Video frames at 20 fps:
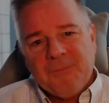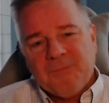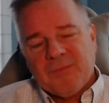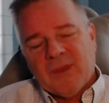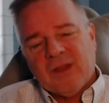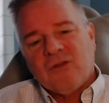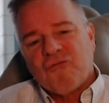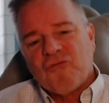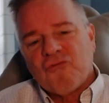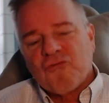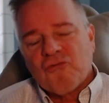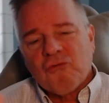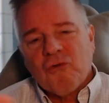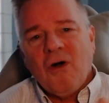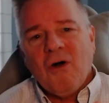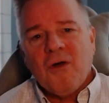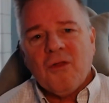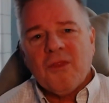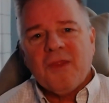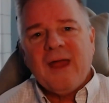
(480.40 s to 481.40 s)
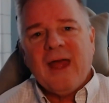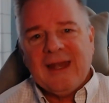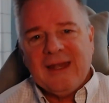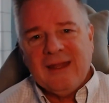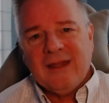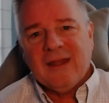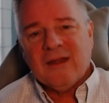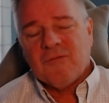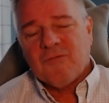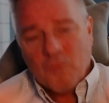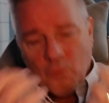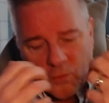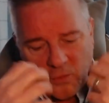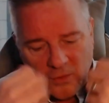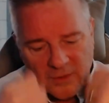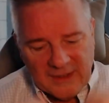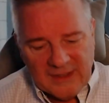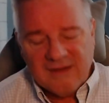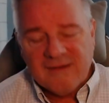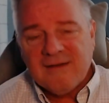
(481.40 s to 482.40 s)
and draw that end
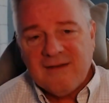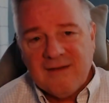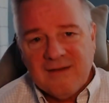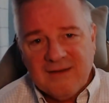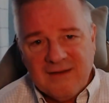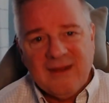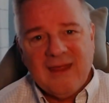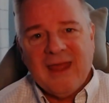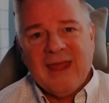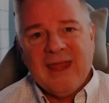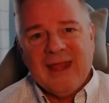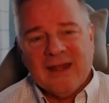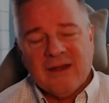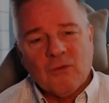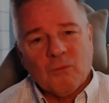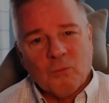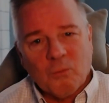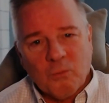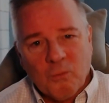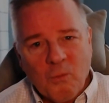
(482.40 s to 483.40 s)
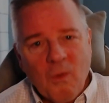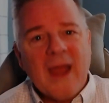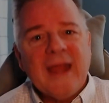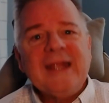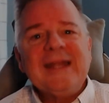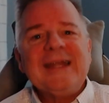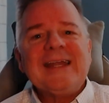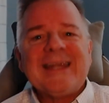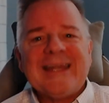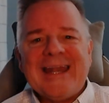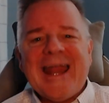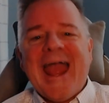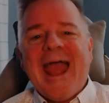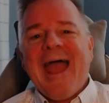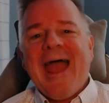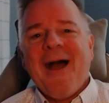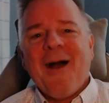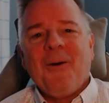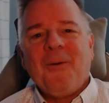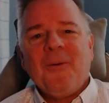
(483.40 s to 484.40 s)
forward into today, into right
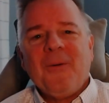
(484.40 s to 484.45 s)
now.